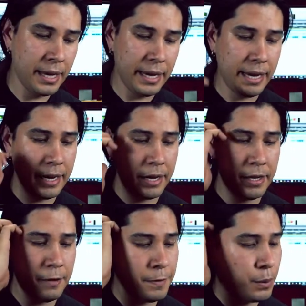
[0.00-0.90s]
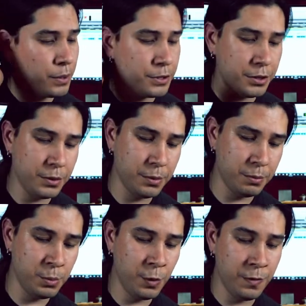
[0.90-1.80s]
And if you were to
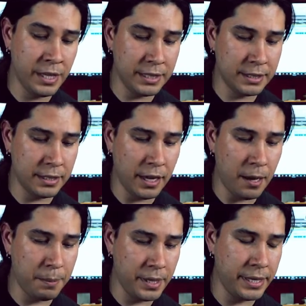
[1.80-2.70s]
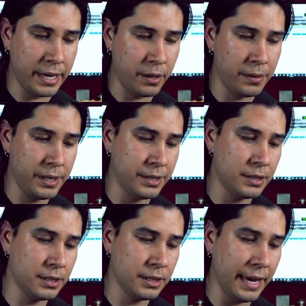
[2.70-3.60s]
move this up and down in
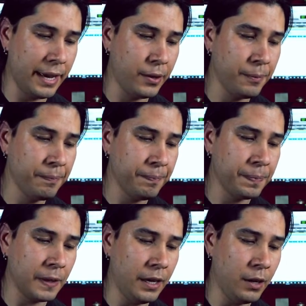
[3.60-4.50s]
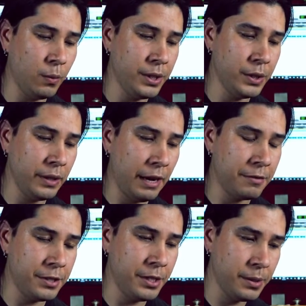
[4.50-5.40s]
scale, what you'll have
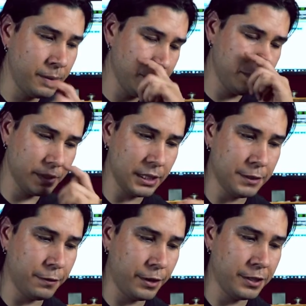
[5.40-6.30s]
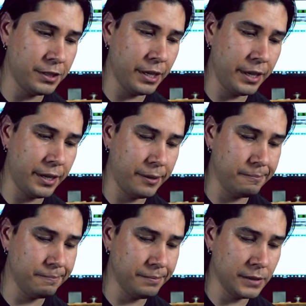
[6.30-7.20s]
to do, as far as
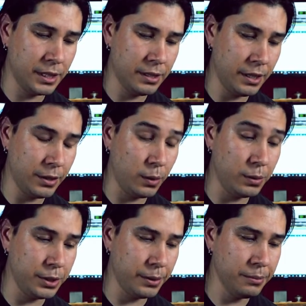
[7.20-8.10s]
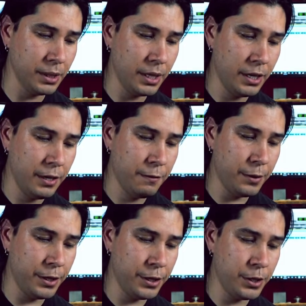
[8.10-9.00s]
the whole tone, for
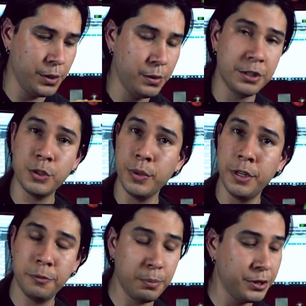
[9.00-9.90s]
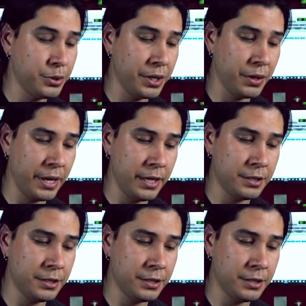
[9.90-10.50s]
to do just 3 notes per string, right?